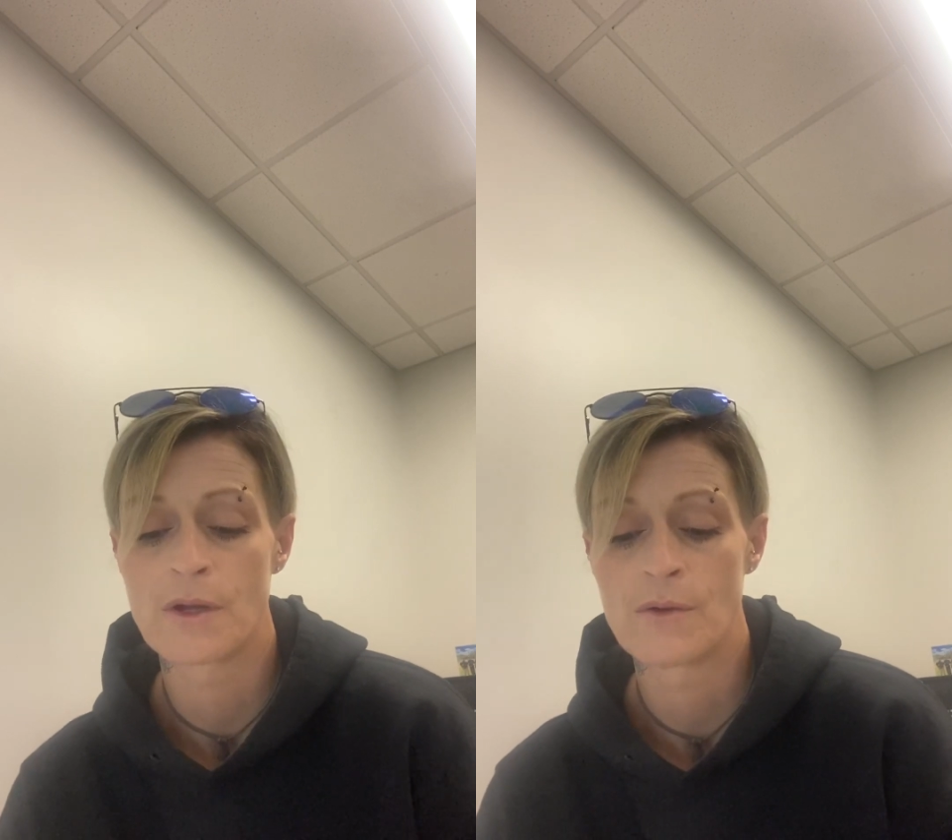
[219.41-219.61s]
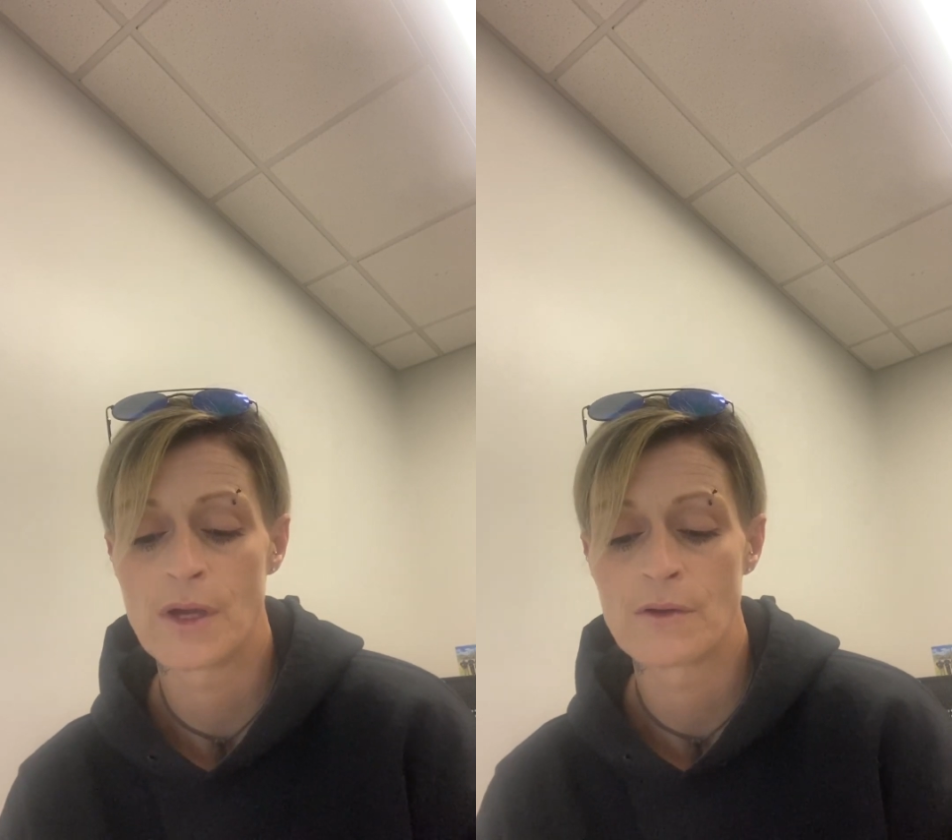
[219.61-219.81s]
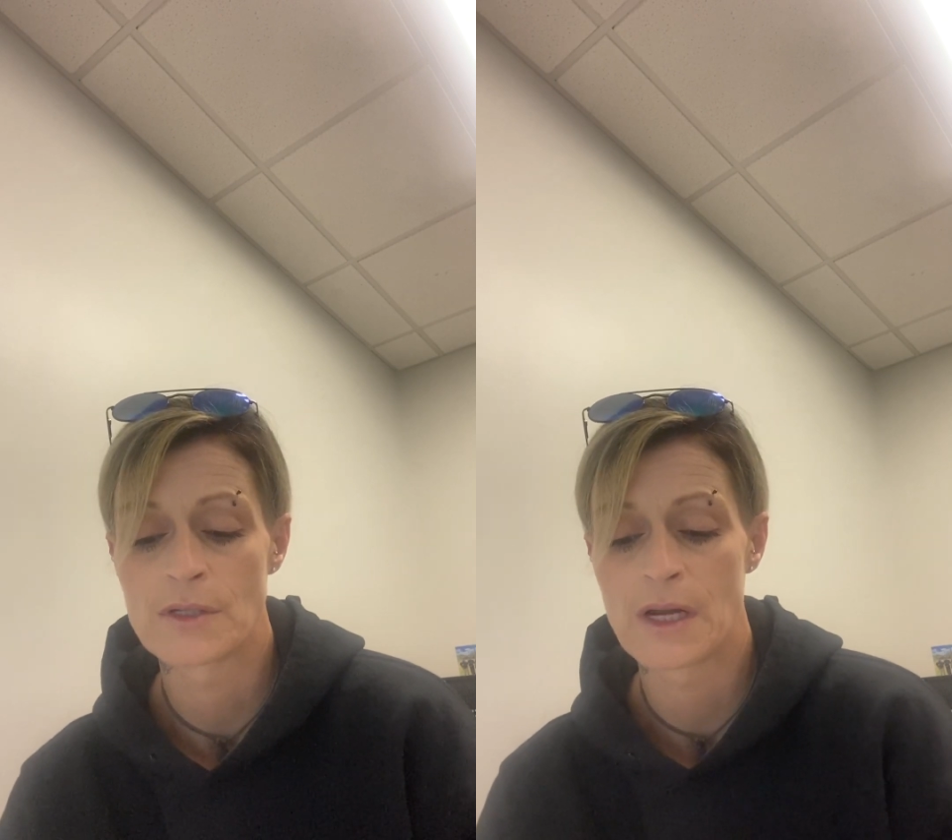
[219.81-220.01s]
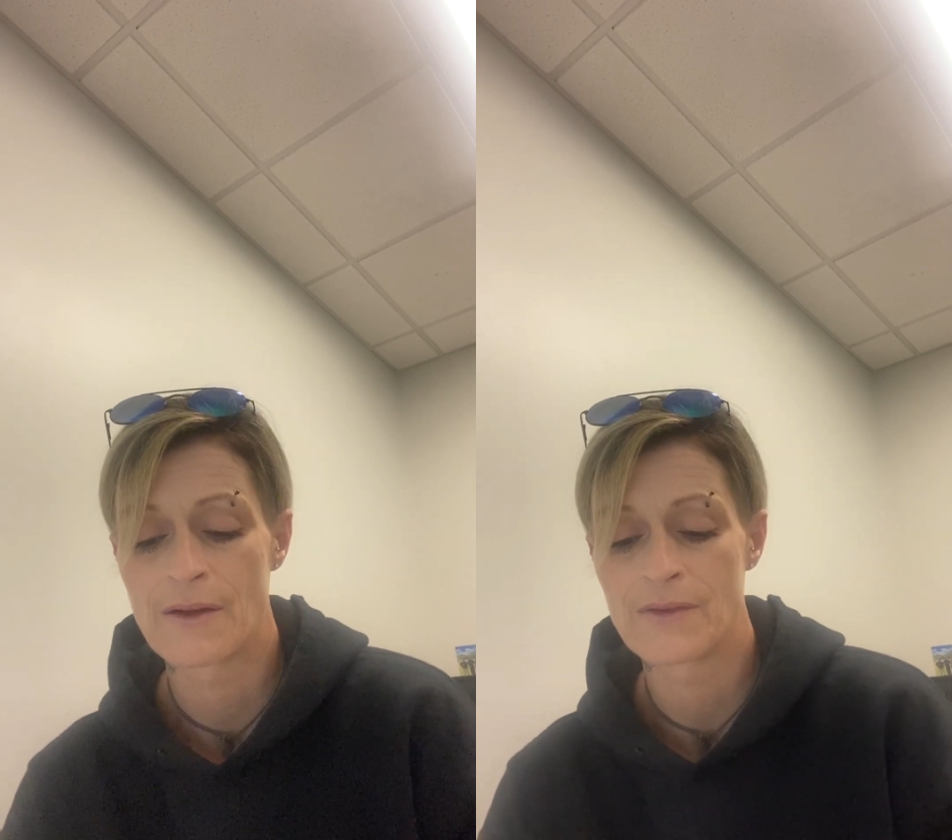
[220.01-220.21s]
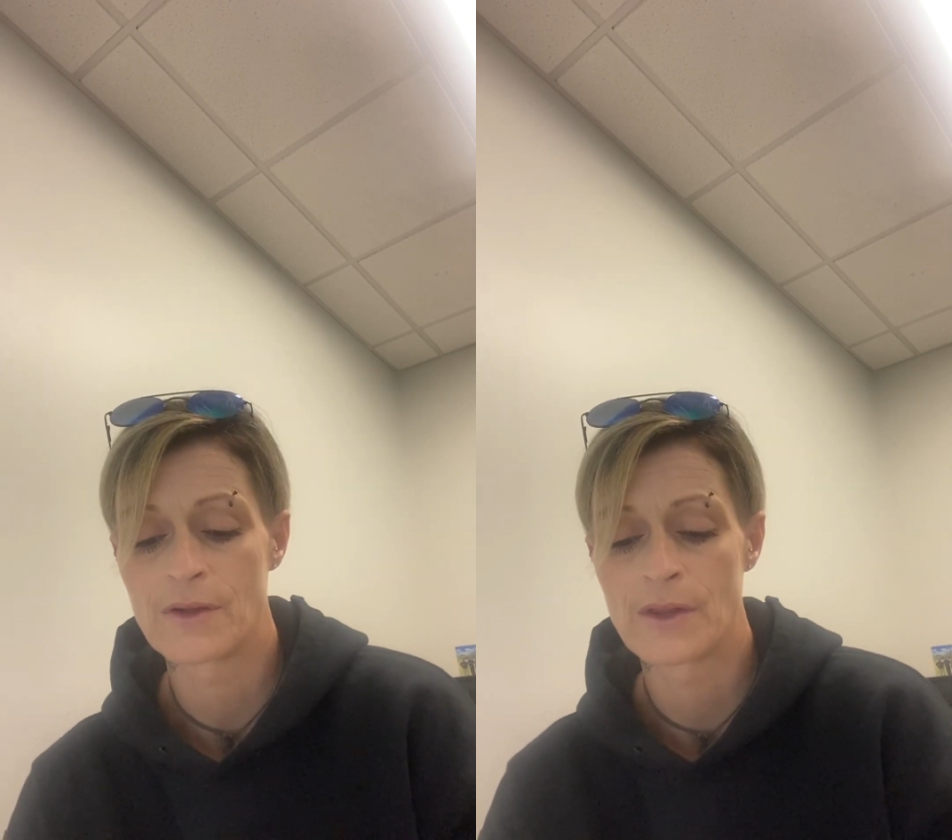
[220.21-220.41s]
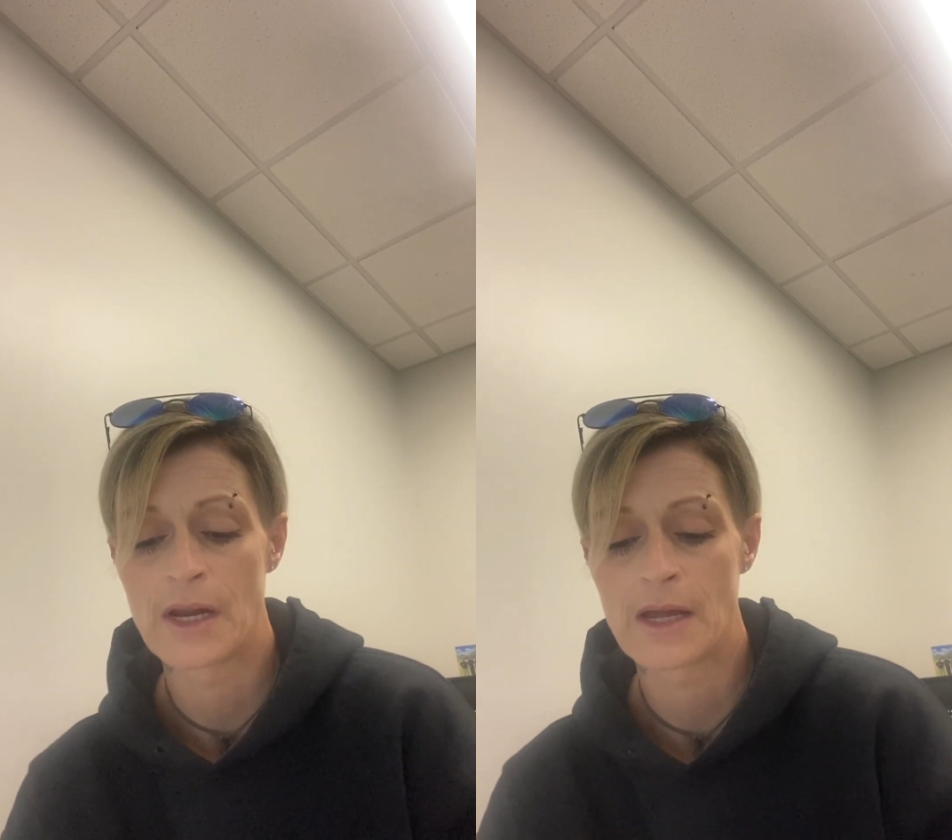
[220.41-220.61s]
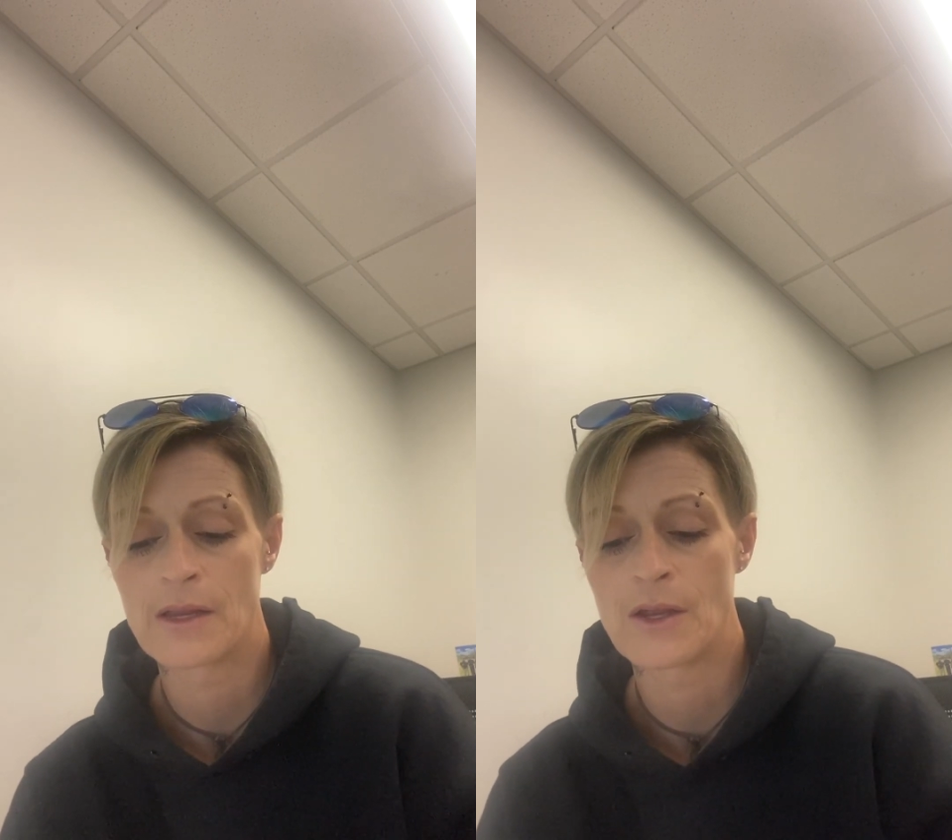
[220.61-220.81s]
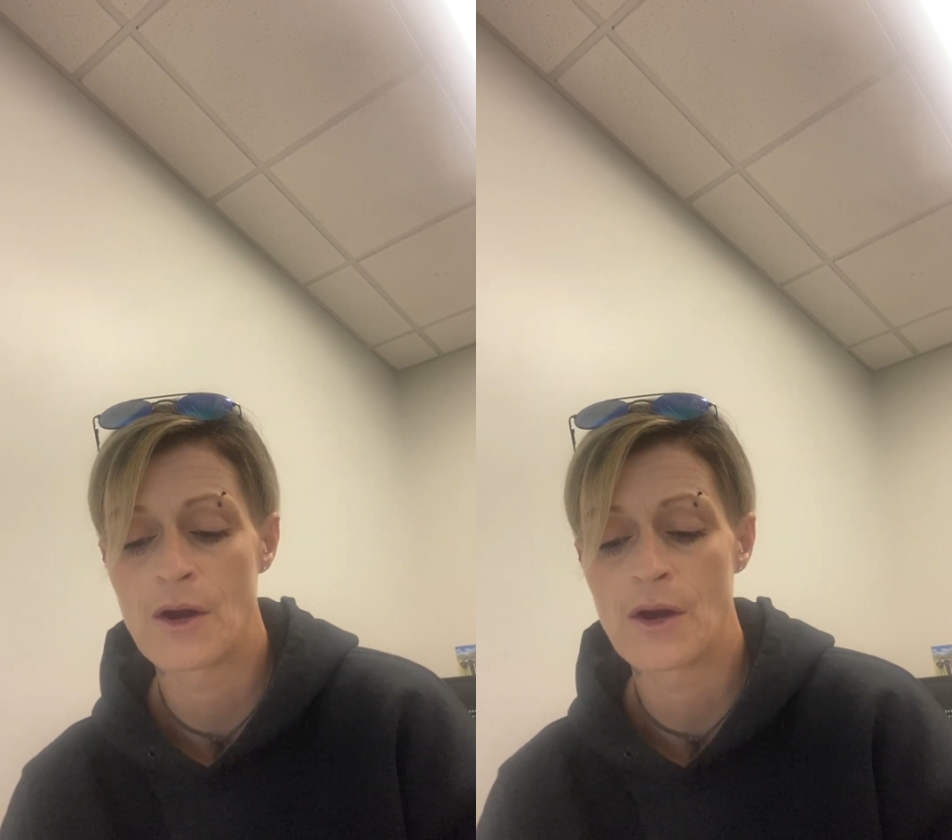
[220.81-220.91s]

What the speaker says: use, and I feel that it